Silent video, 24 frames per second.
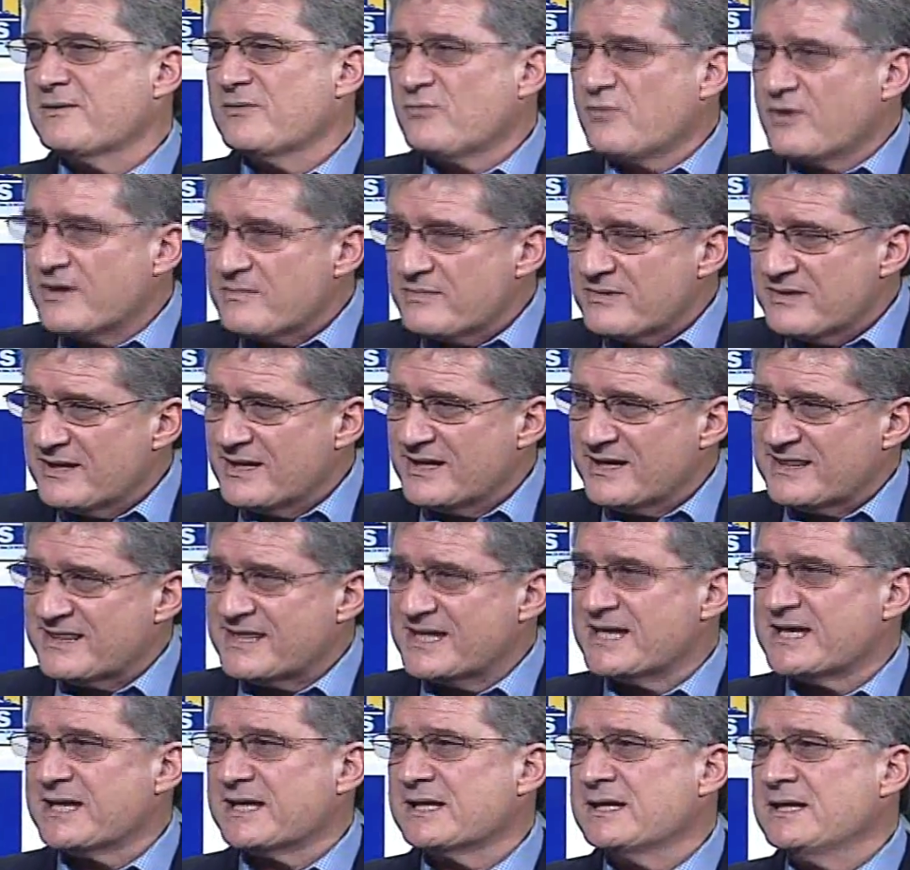One
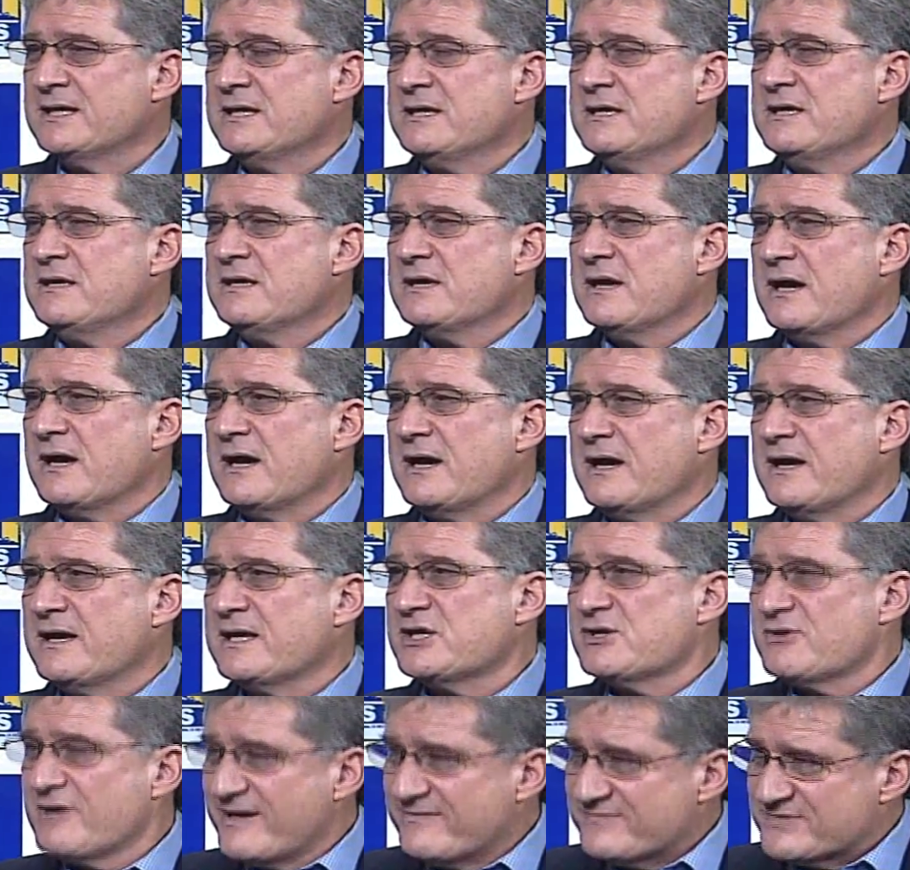thing,
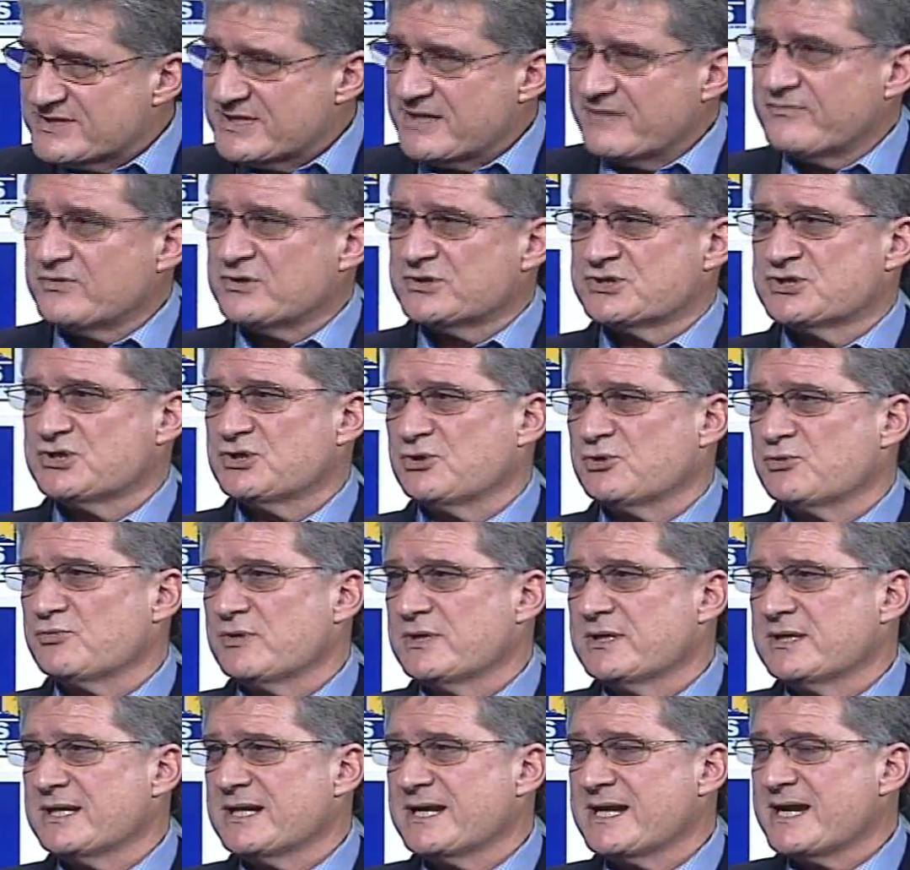you have several
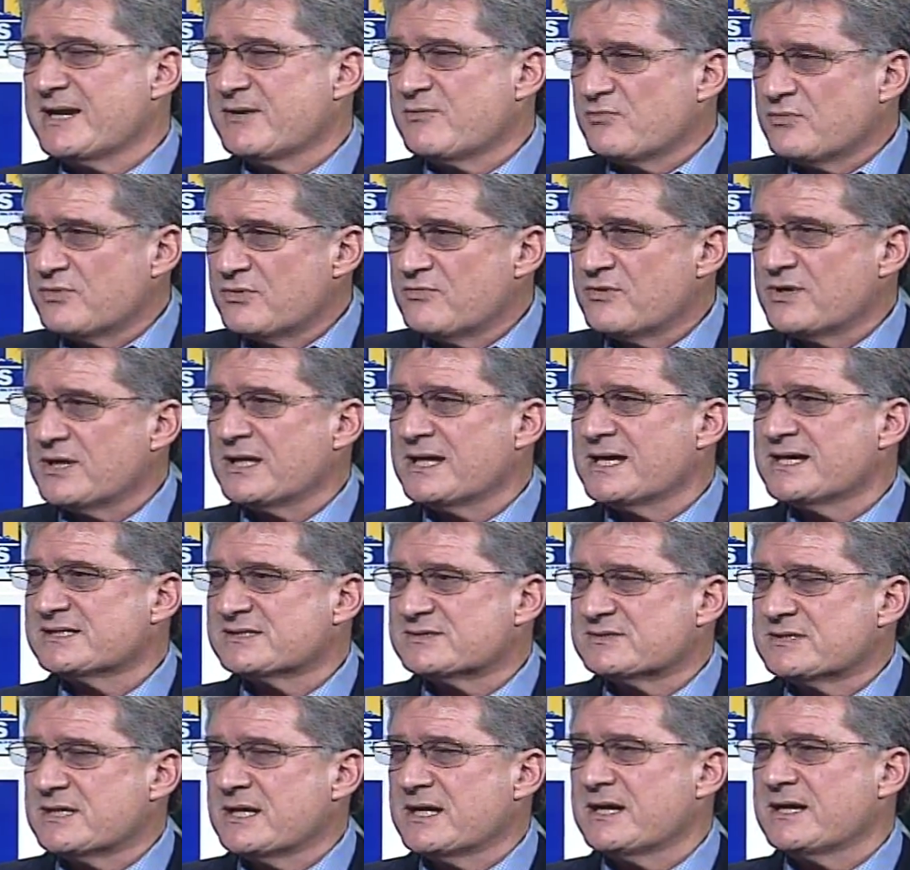children, and I realized
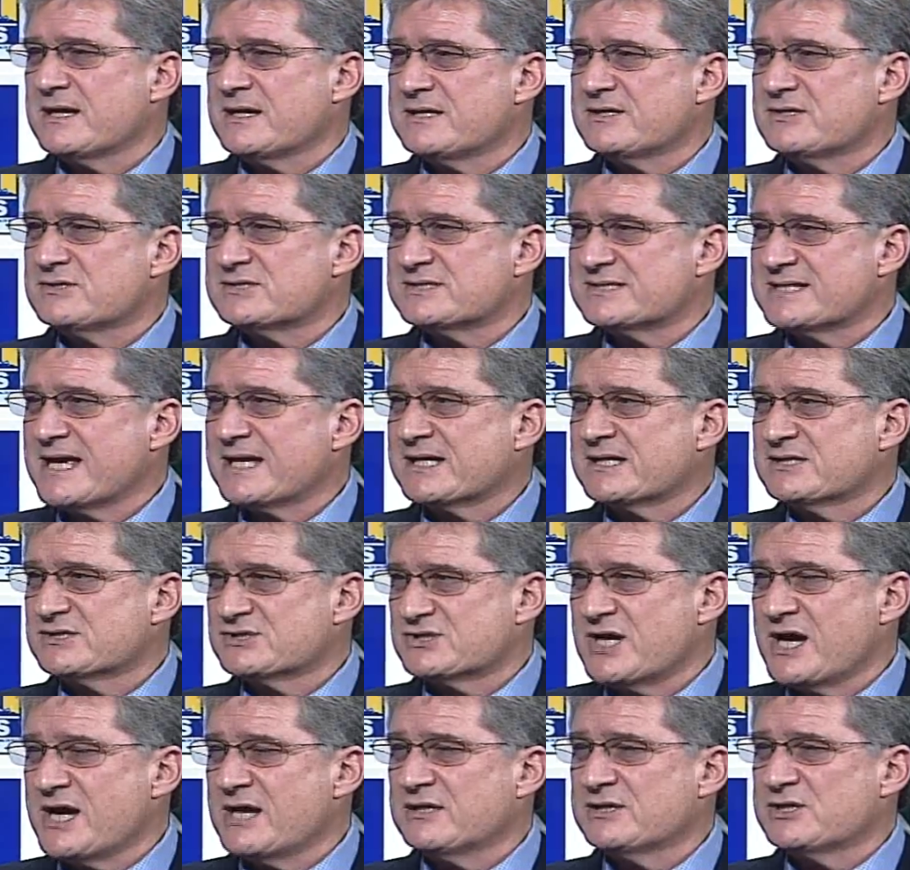your second
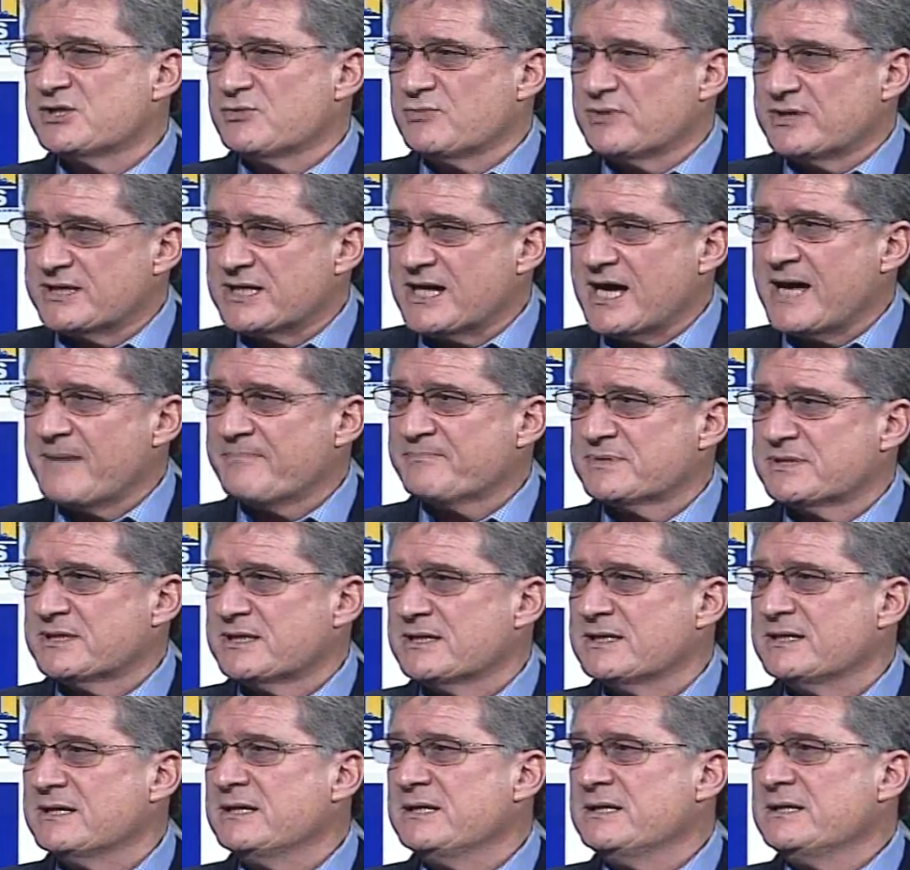child you adopted.